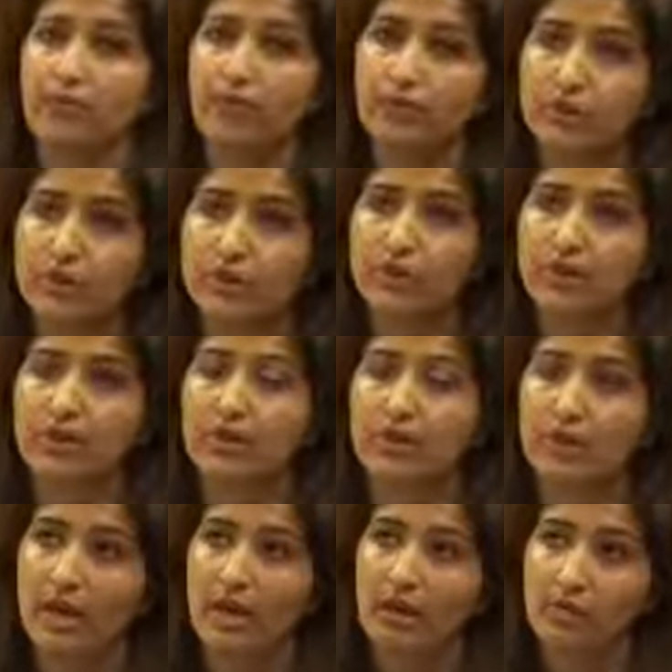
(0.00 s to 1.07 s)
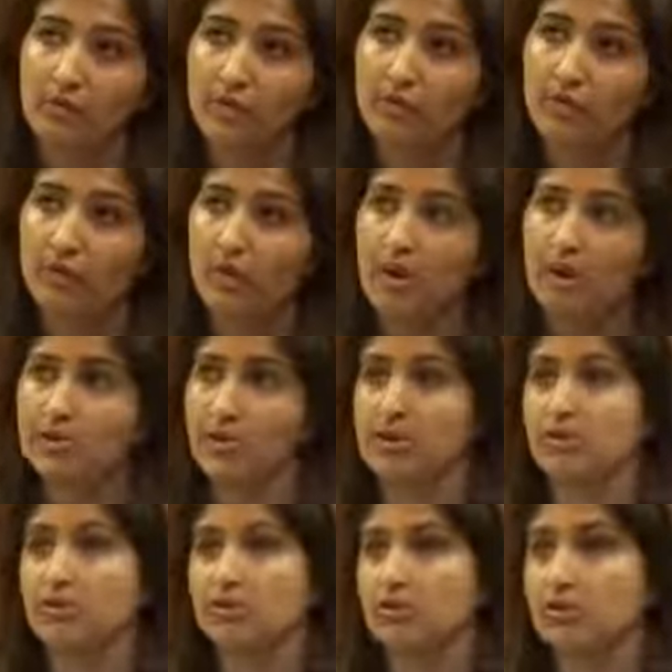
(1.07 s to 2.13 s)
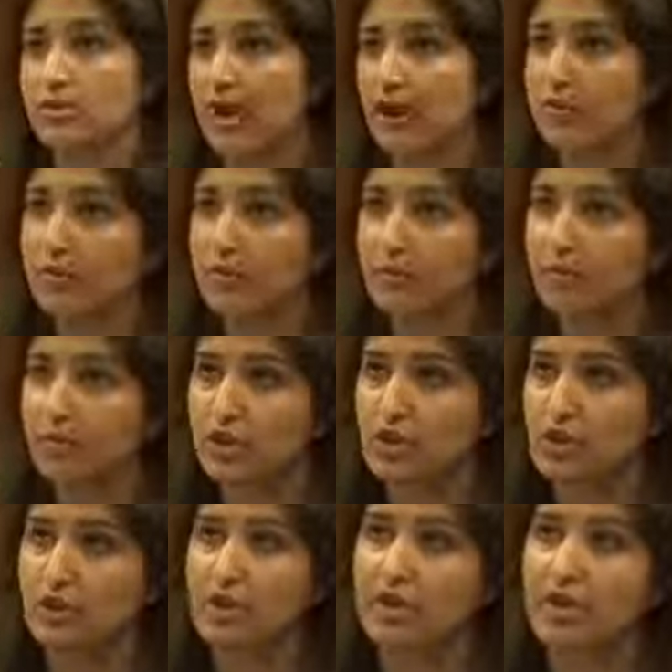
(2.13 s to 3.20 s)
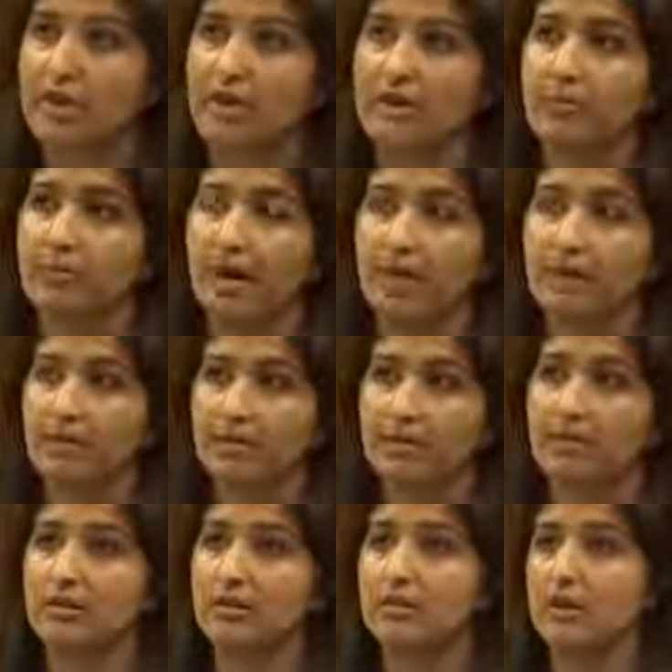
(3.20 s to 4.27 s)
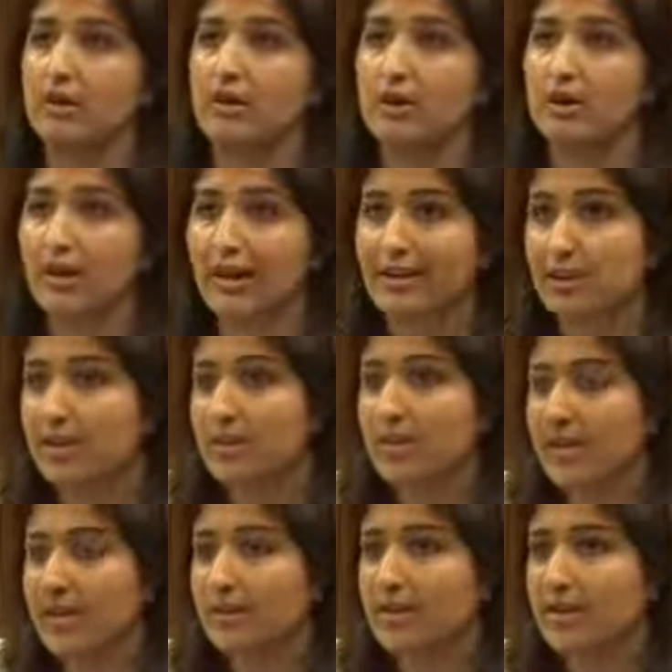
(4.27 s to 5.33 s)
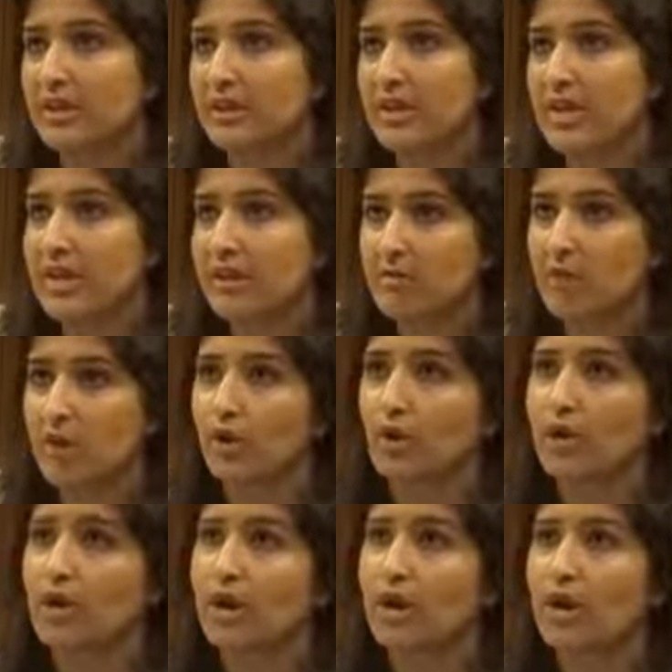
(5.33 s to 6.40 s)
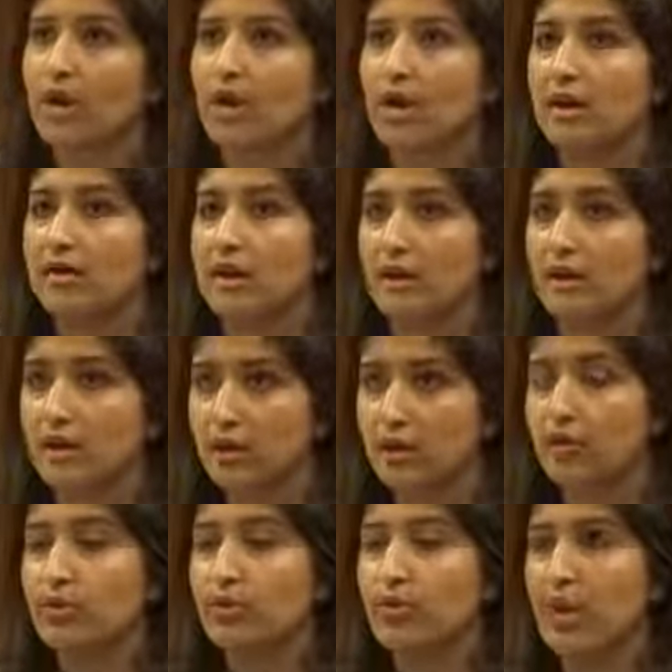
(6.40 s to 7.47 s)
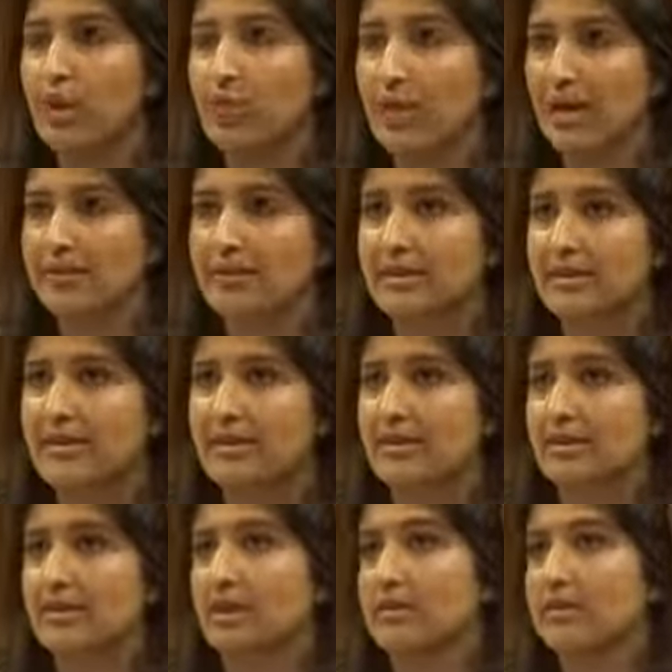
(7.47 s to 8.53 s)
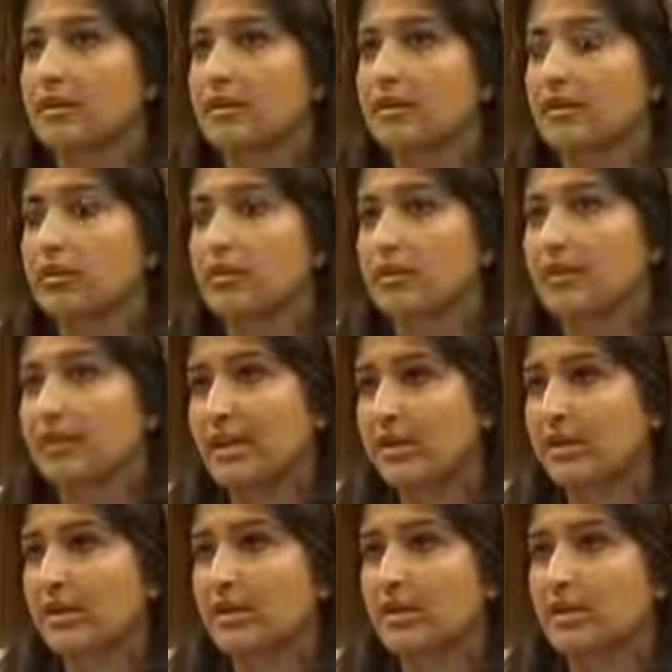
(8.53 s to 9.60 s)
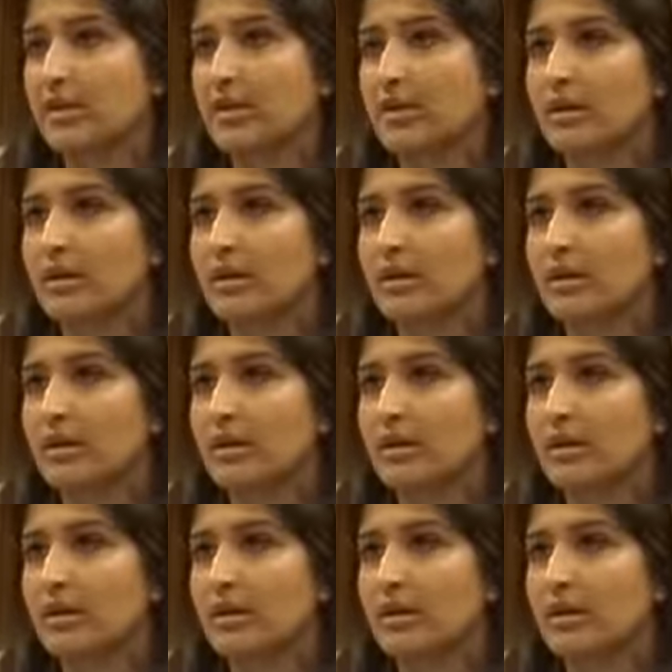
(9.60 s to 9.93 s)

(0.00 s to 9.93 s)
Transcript: Fortunately, we have UNRWA, but you also have refugee law, and Palestinians are actually kept in a limbo. The UNRWA mandate does not give us protection.